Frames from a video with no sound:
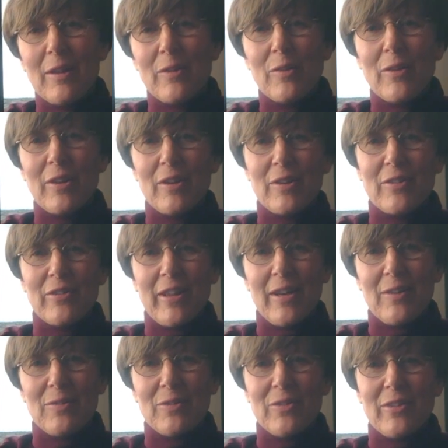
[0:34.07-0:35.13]
other than
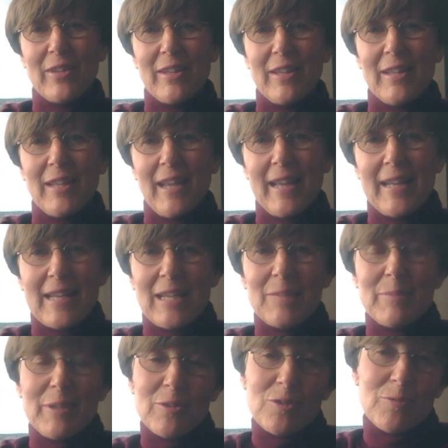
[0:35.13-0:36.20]
ourselves. And it
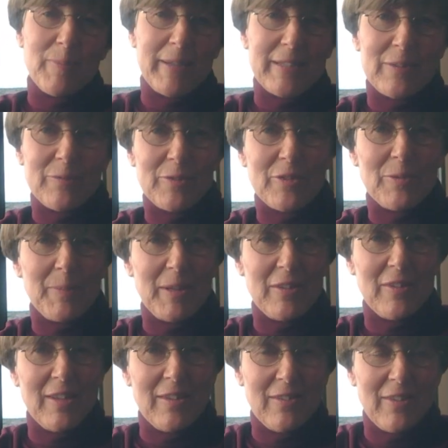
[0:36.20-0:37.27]
can be used by different
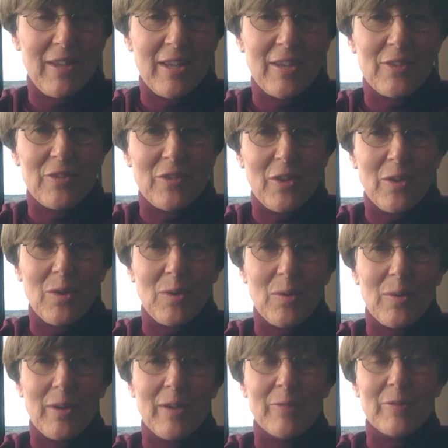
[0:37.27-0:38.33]
species.
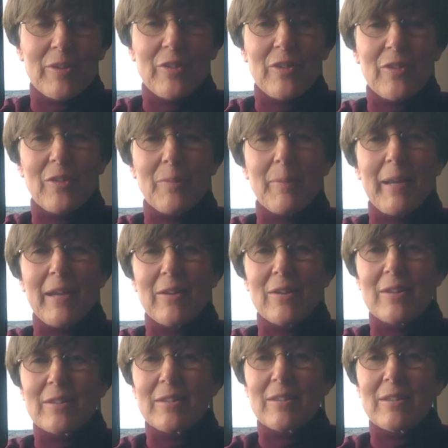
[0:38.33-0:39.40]
So, for instance, a
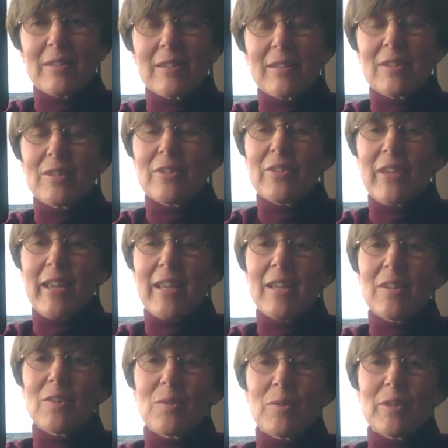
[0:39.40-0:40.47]
parrot could say
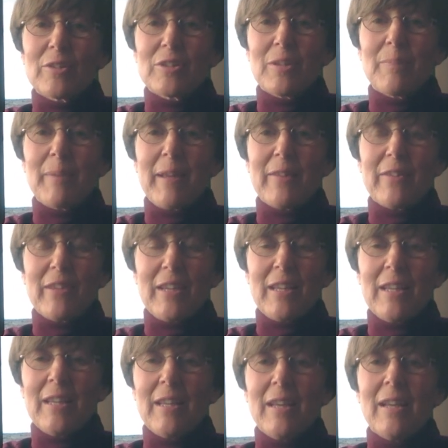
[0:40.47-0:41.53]
it were a
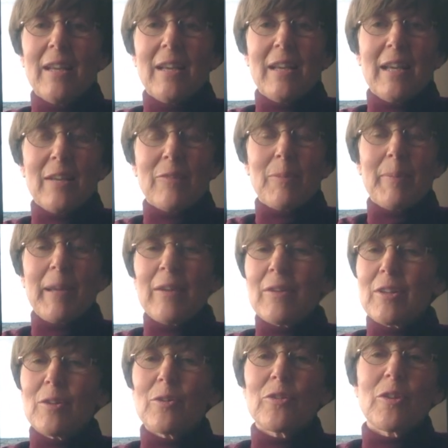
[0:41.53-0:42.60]
chimpanzee. And if a
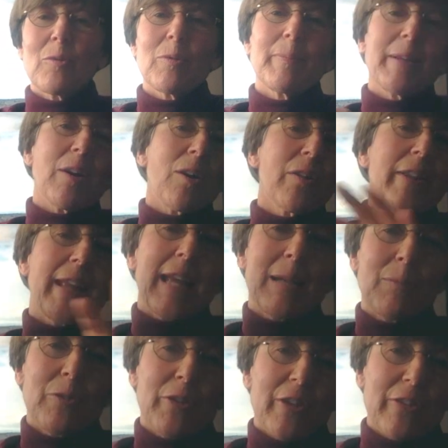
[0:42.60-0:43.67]
parrot used it, it would be all the
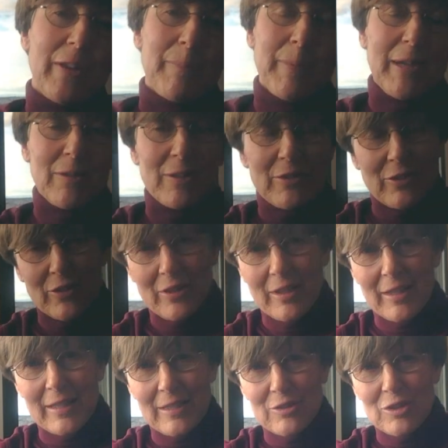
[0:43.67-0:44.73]
animals except parrots.
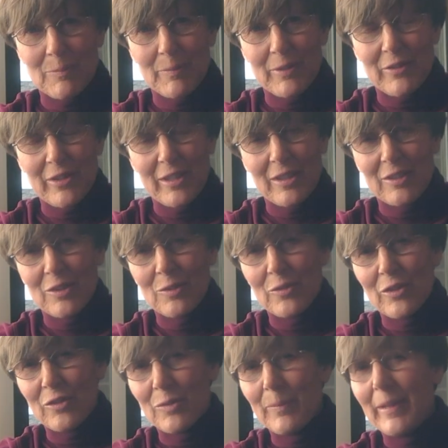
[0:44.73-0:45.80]
And a chimpanzee could
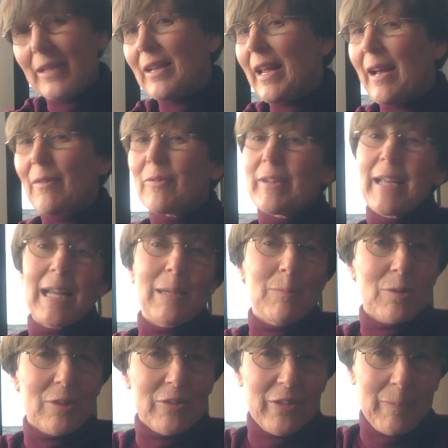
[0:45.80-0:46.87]
use it to mean every
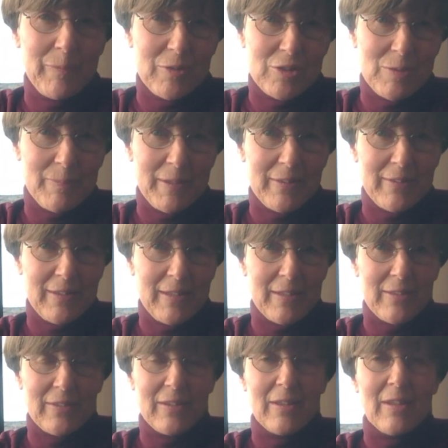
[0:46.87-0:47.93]
animal except the
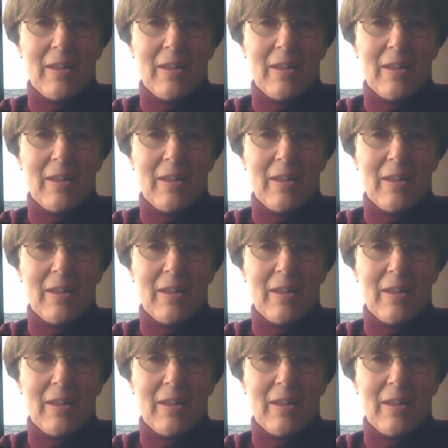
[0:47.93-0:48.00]
chimpanzees.